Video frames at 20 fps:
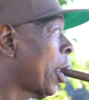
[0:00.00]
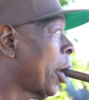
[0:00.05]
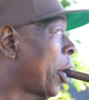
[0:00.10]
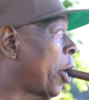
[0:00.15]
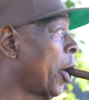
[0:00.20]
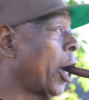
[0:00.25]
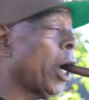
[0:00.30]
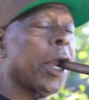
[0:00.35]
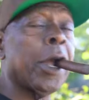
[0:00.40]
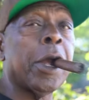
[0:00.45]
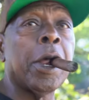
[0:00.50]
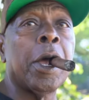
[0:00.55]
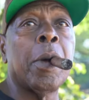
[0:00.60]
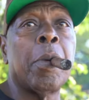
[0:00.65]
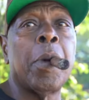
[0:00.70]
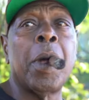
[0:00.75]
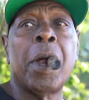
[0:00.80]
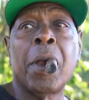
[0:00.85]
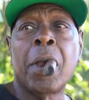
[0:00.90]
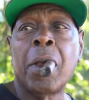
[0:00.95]
Kentucky
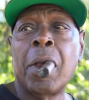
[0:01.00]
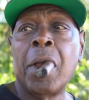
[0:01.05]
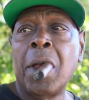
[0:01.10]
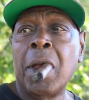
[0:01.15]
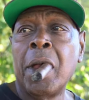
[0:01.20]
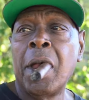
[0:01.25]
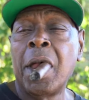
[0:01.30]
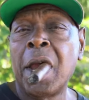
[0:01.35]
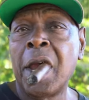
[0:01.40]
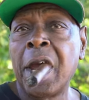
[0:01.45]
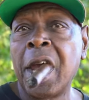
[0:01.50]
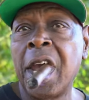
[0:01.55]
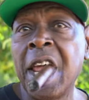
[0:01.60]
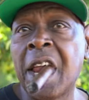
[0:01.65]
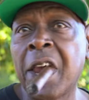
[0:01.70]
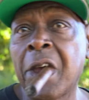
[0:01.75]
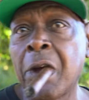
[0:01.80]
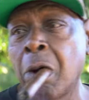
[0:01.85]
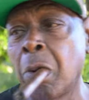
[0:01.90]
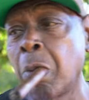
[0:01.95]
Derby.
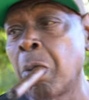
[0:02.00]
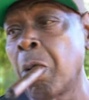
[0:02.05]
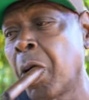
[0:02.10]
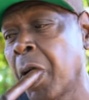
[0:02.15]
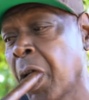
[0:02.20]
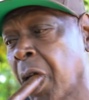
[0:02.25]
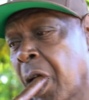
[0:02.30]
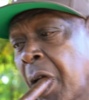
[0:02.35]
Next year we won the